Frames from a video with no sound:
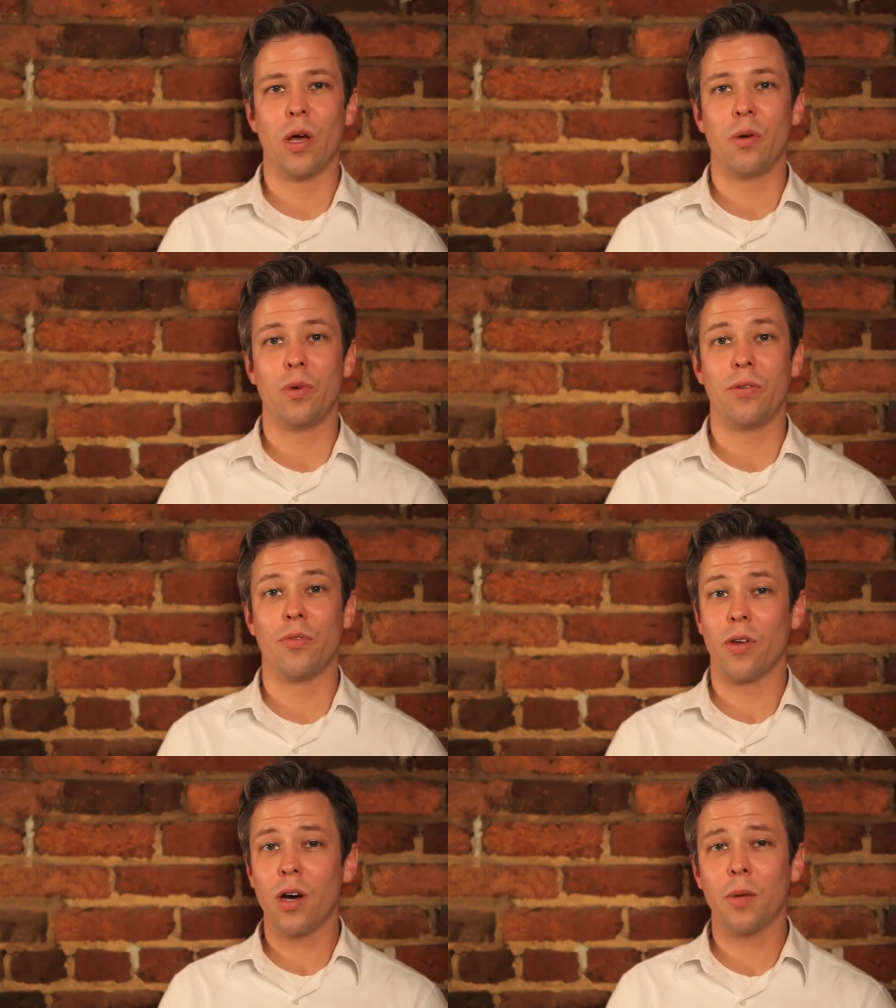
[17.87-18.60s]
way
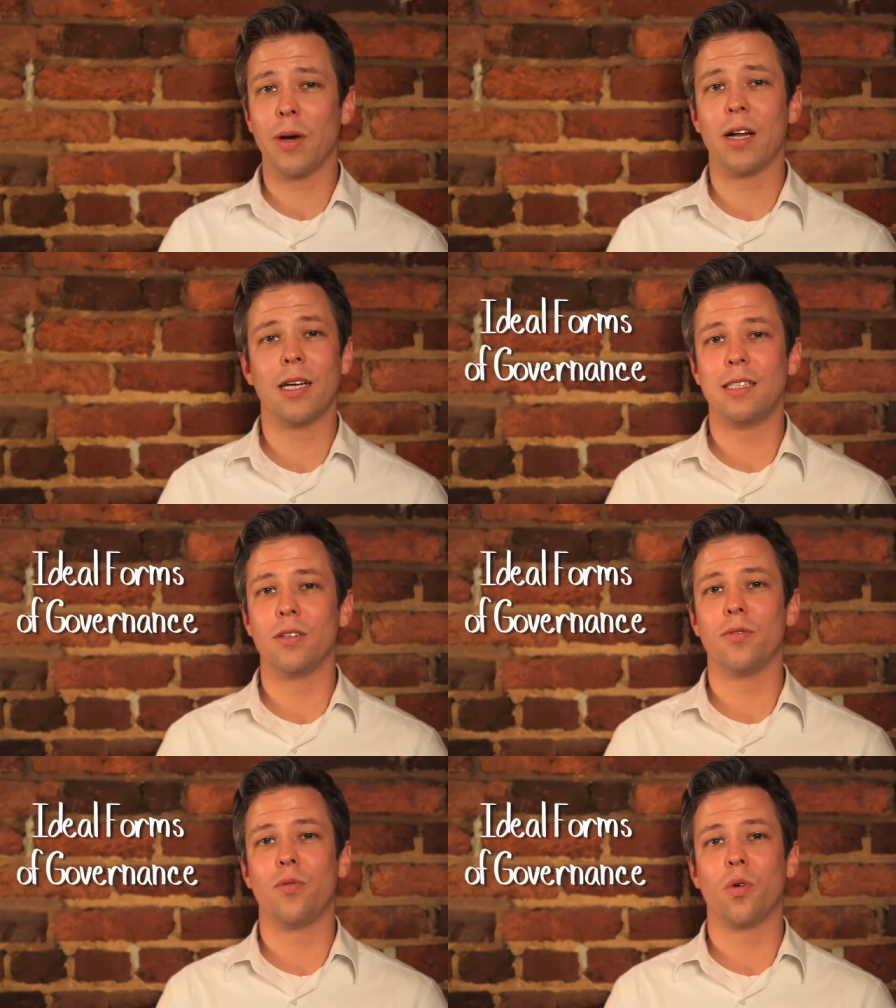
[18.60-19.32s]
we've thought about
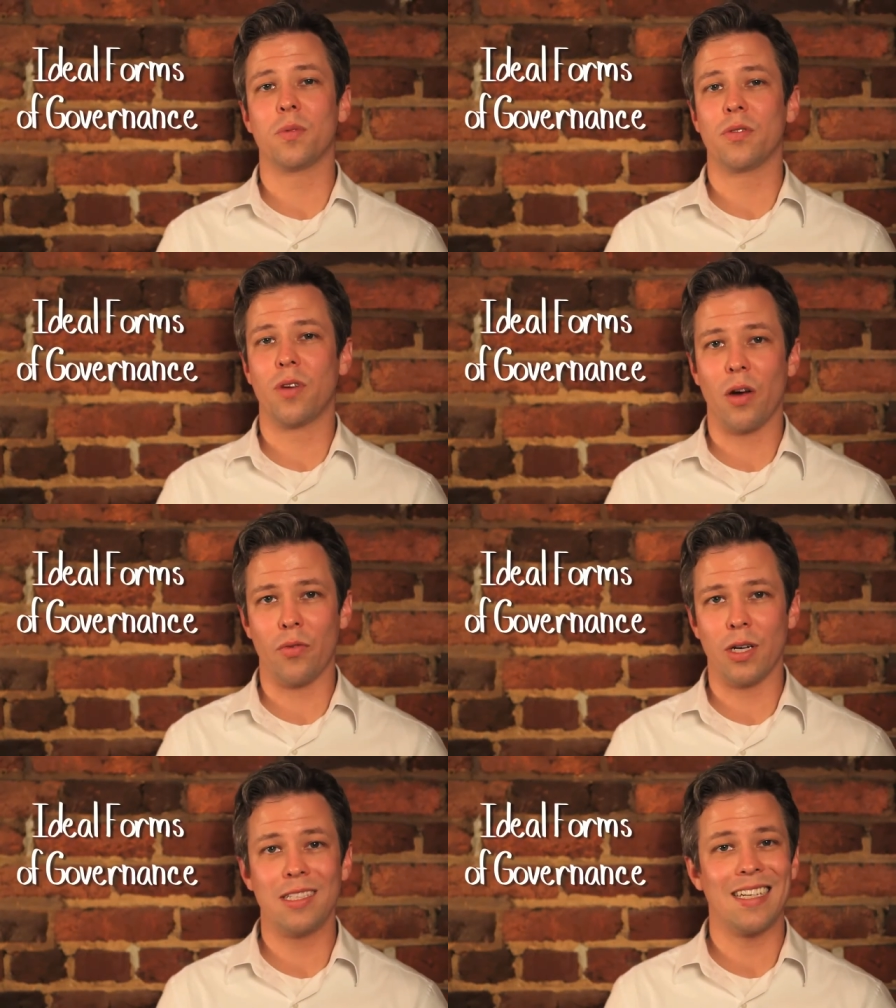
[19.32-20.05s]
ideal forms of
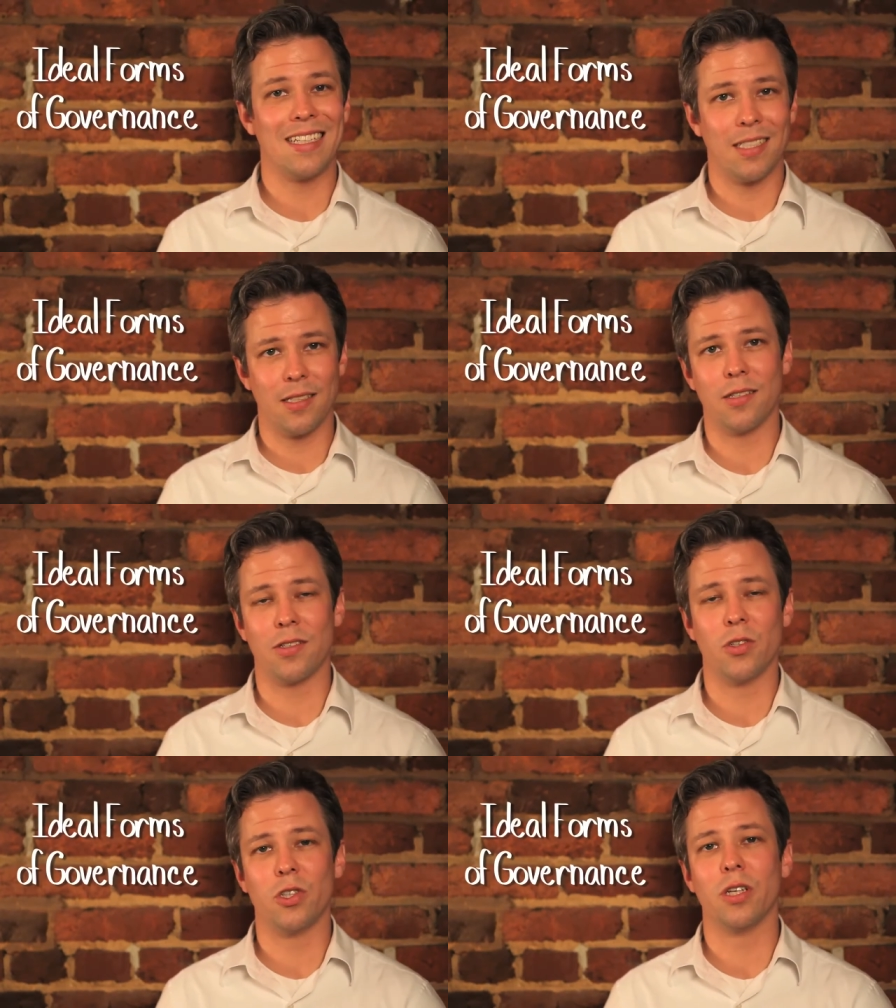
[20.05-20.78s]
governance and
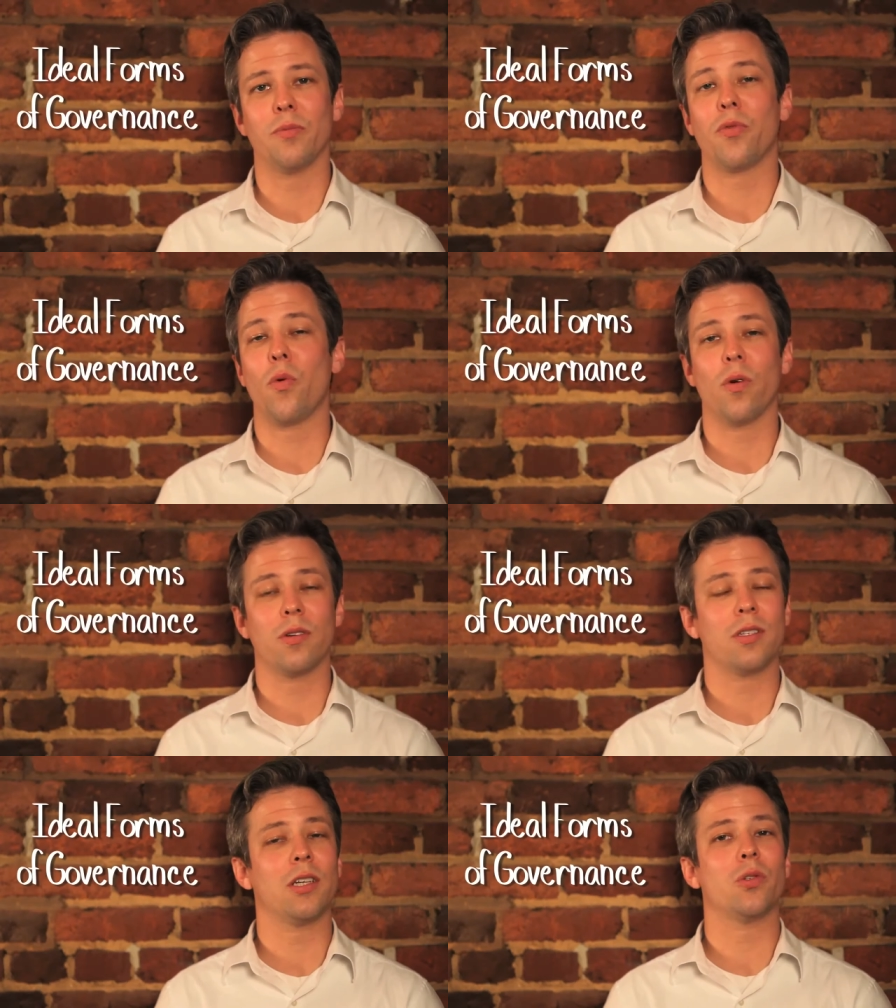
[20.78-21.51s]
citizenship
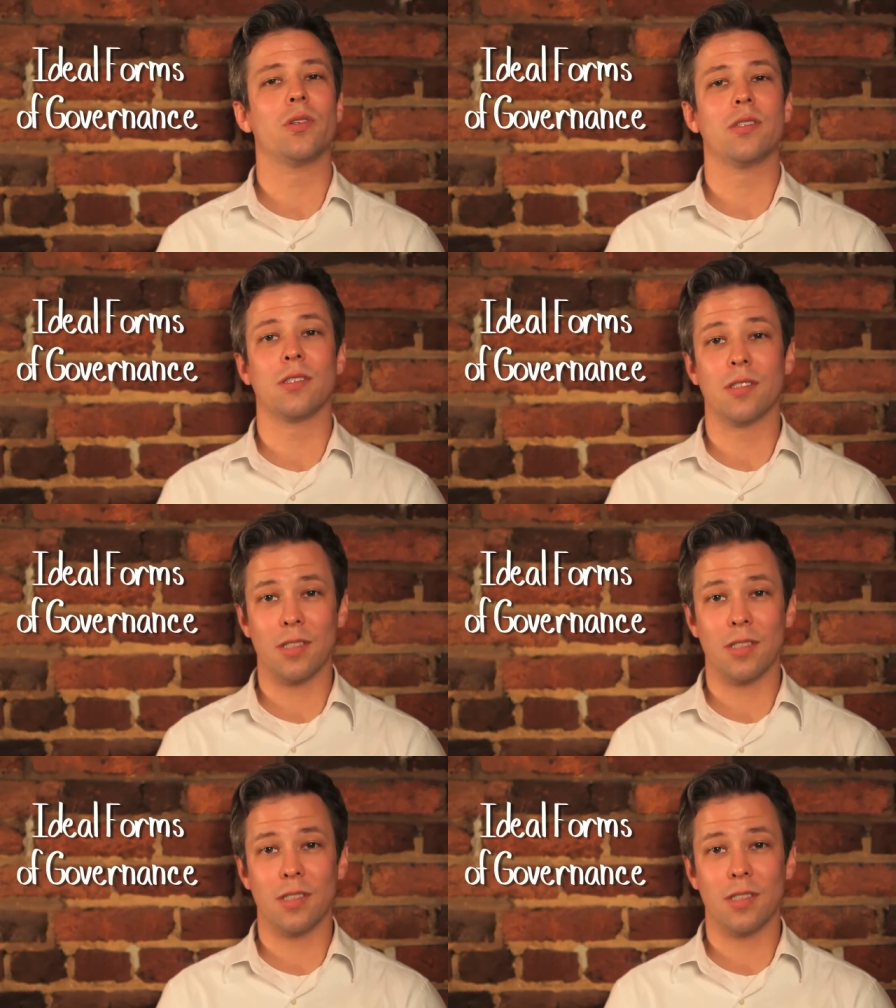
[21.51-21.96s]
for centuries and